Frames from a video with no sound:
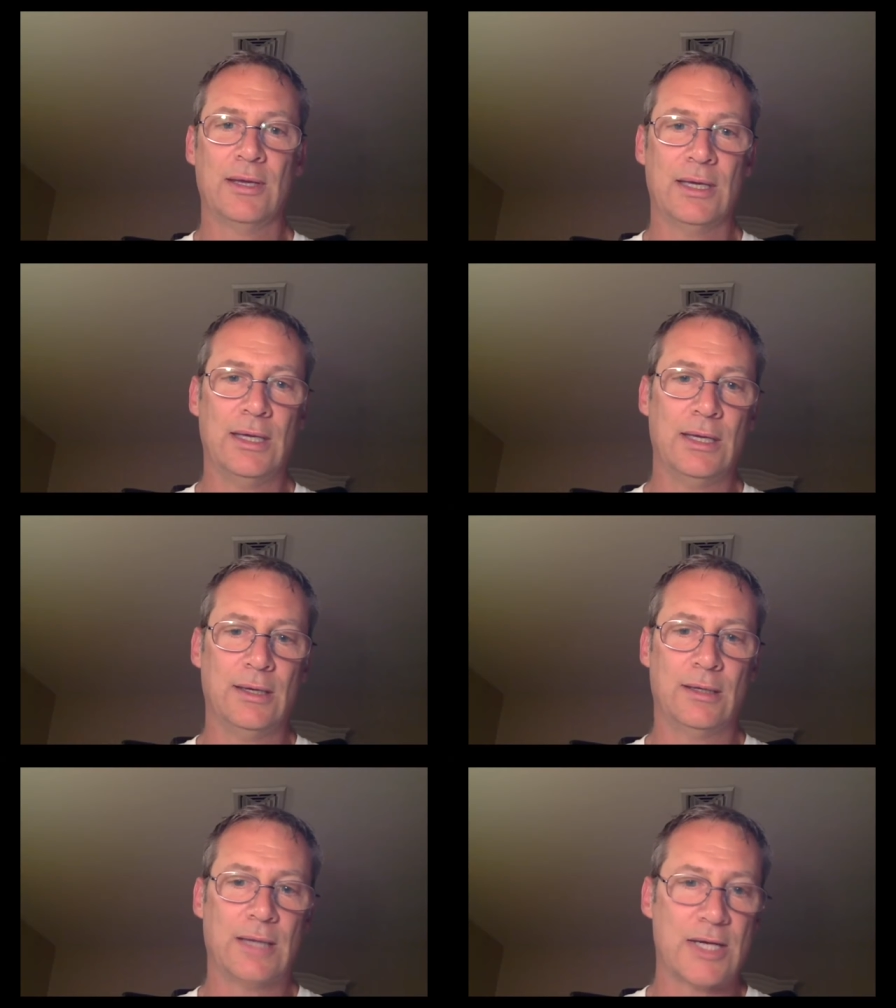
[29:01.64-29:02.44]

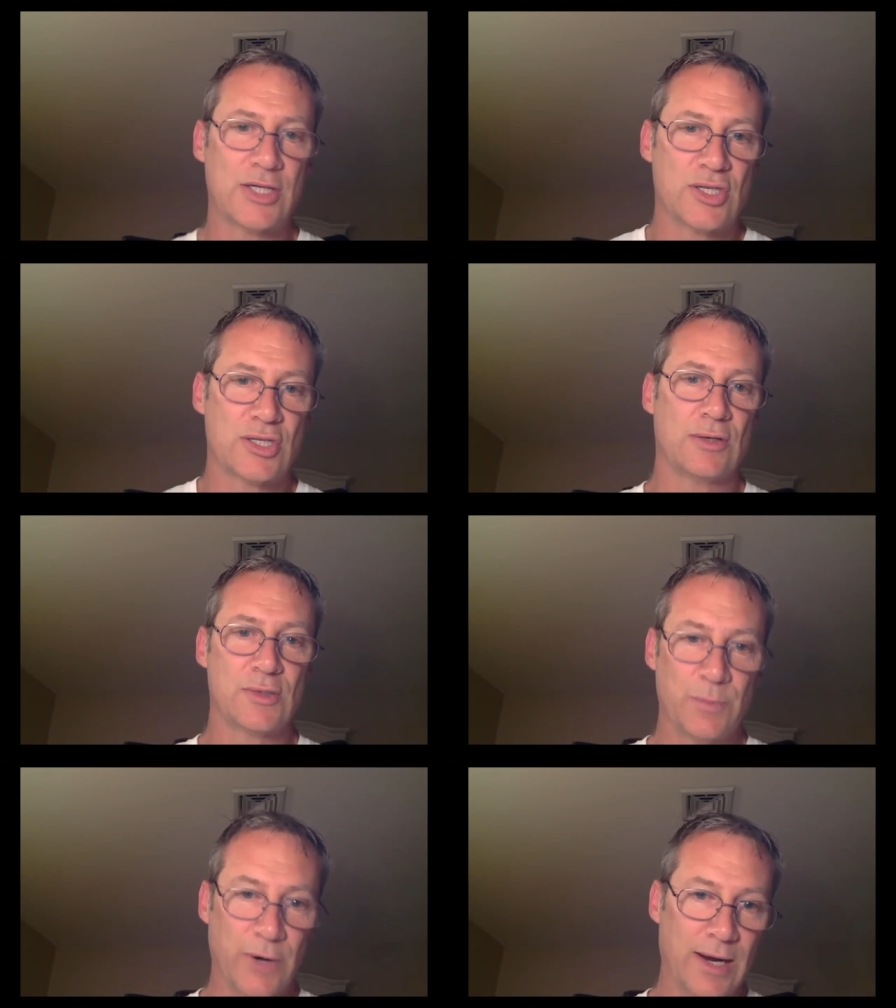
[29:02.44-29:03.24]
in Elijah's
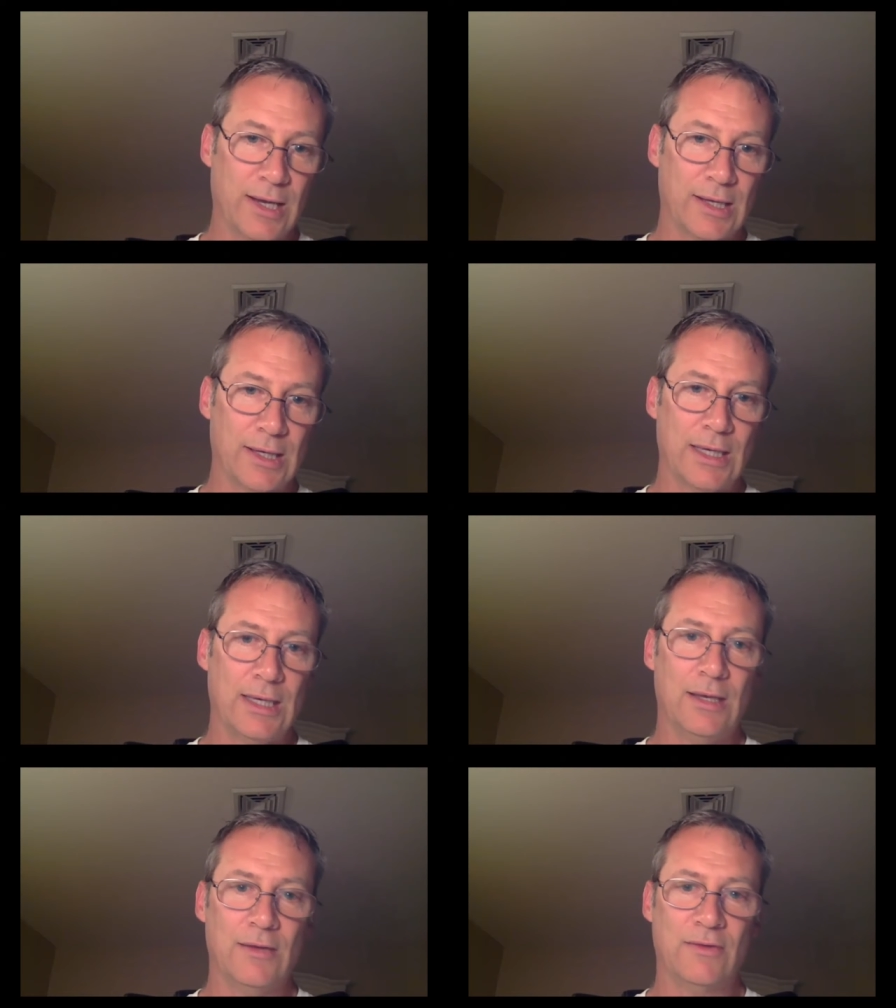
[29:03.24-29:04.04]
Spring
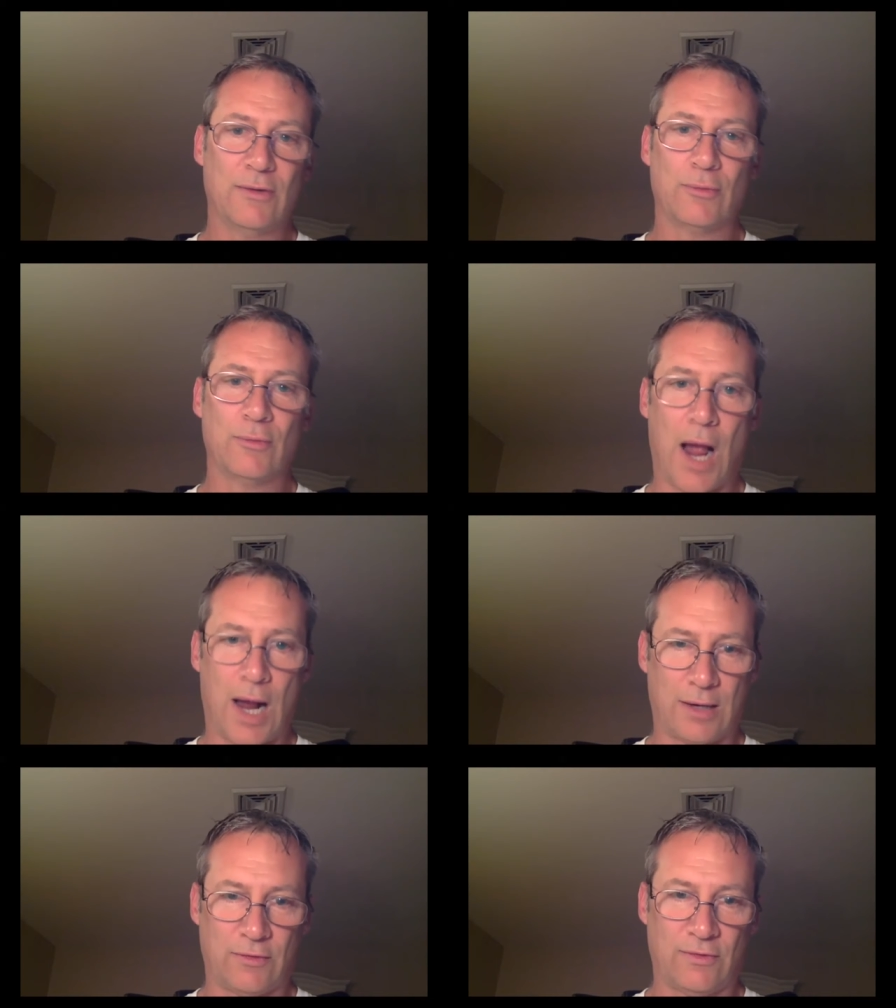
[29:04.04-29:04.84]
is
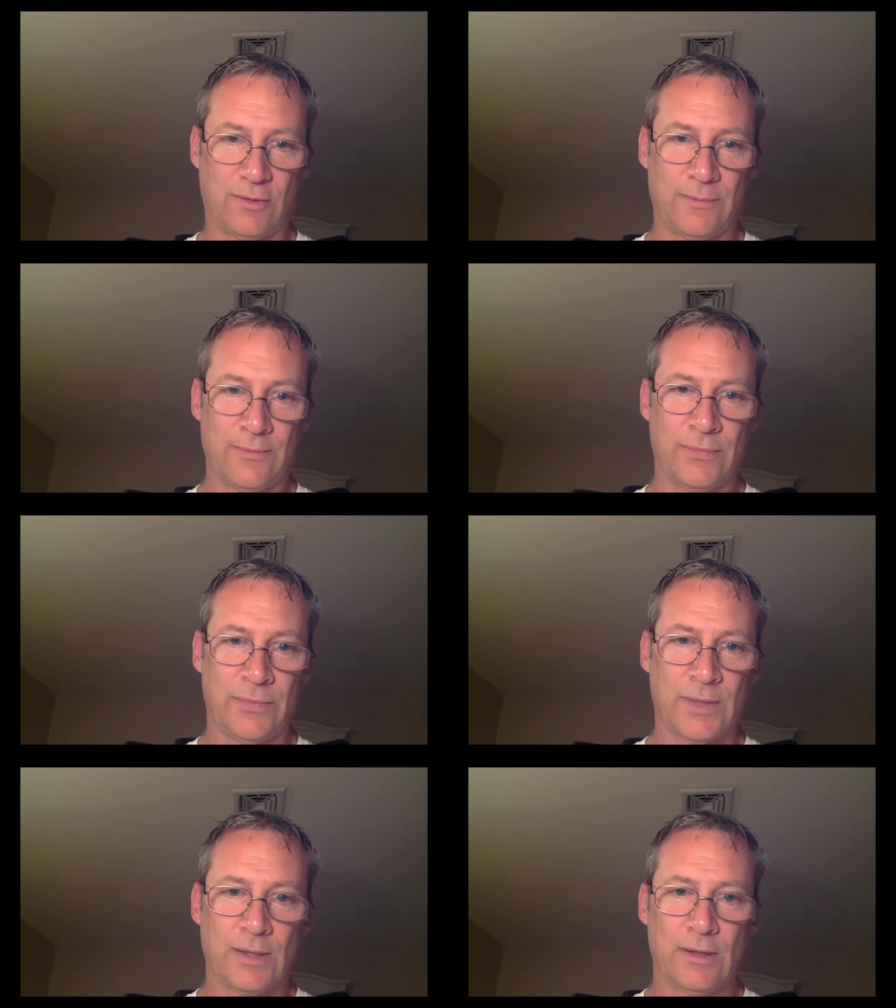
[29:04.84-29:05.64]
rocks.
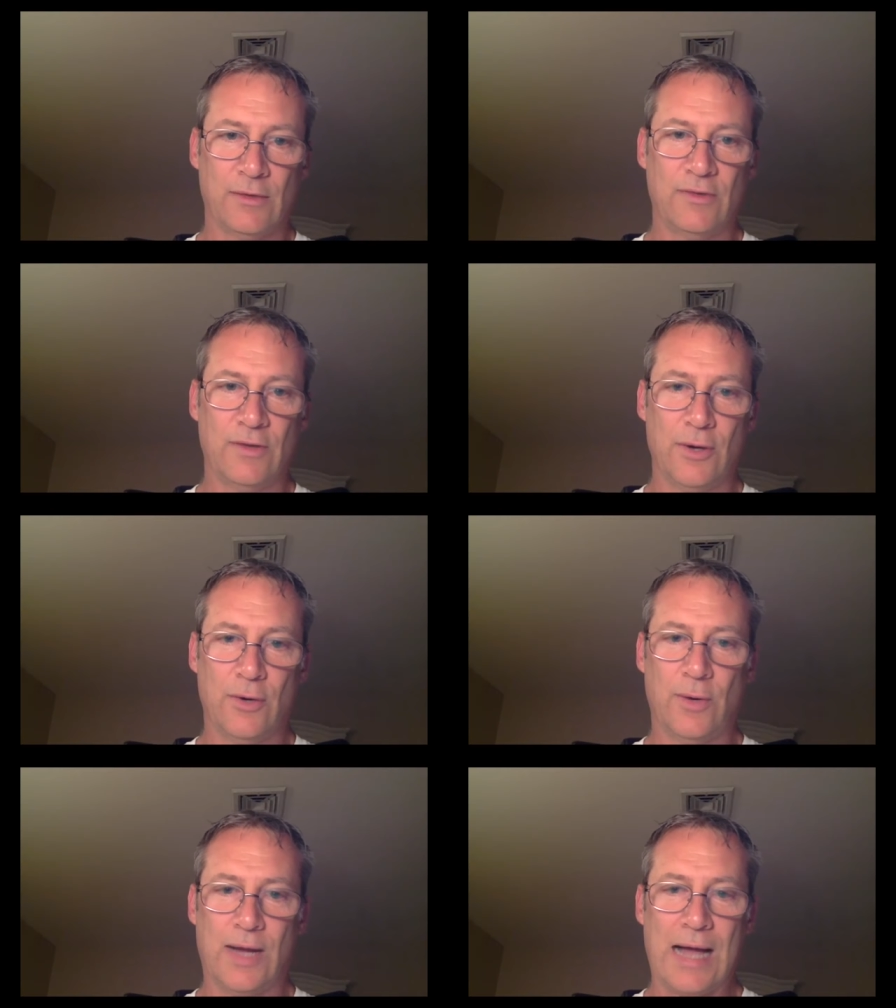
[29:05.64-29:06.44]

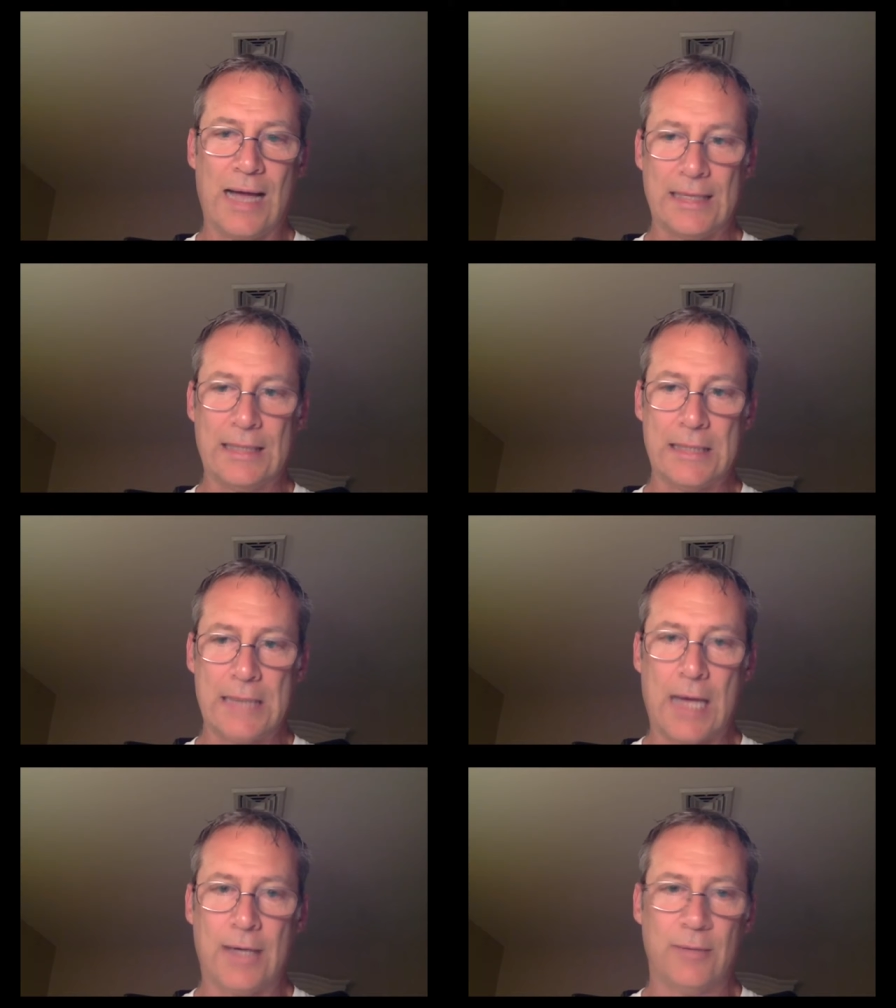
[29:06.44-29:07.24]
So I
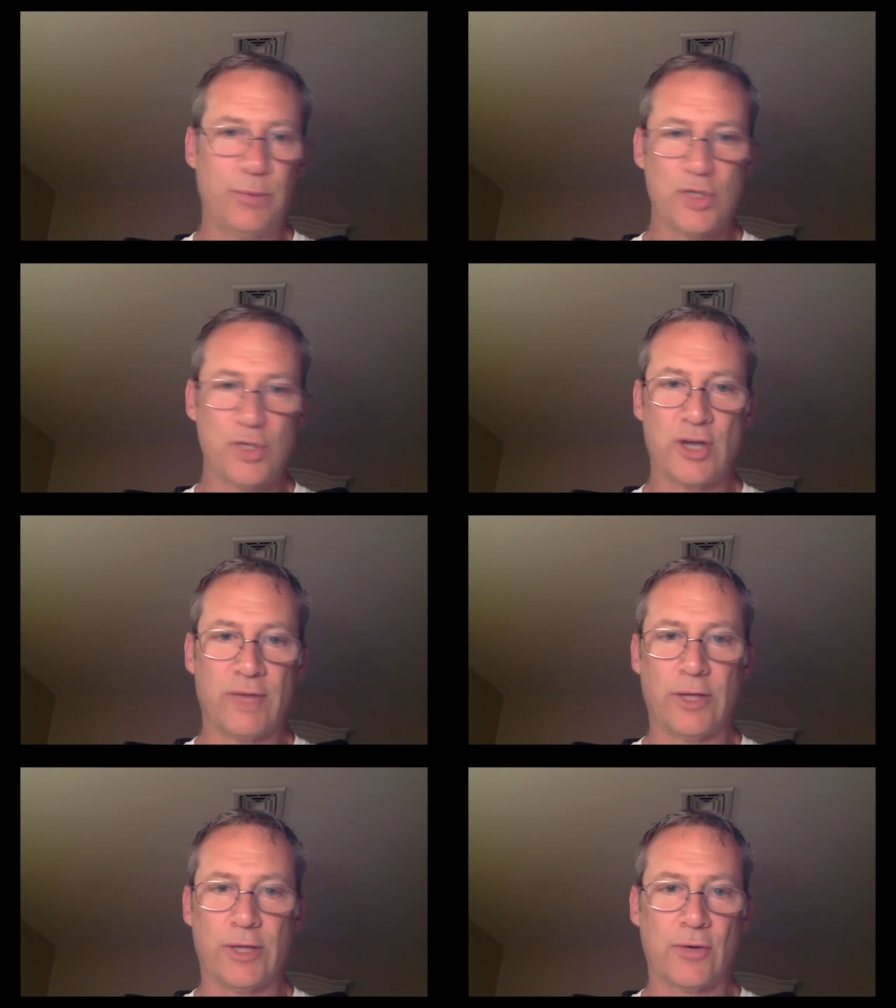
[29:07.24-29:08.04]
cannot put a
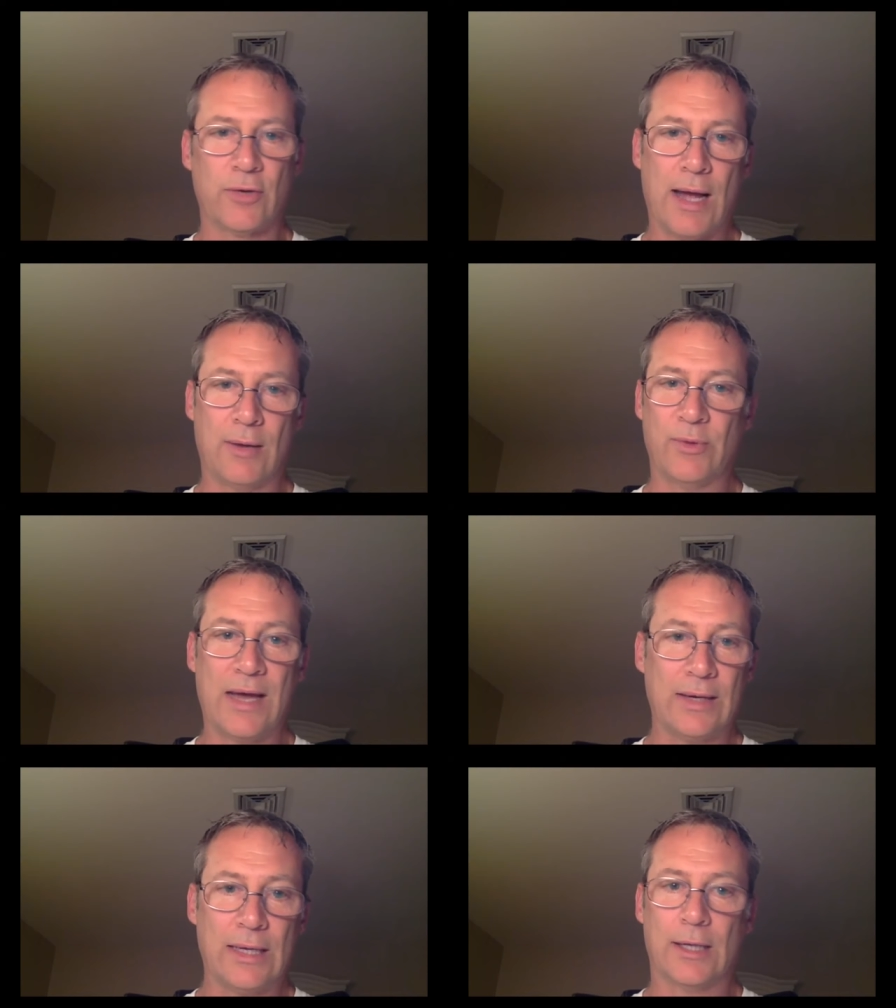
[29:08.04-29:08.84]
shovel in the ground
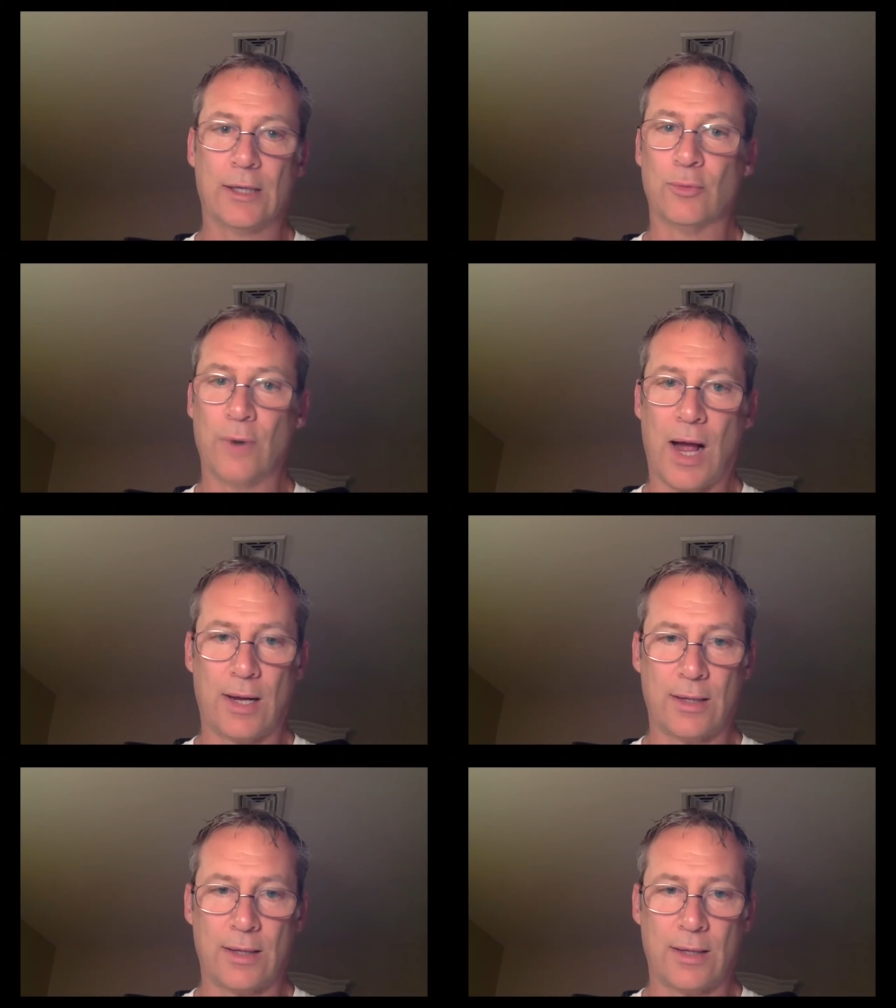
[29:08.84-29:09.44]
without hitting a rock.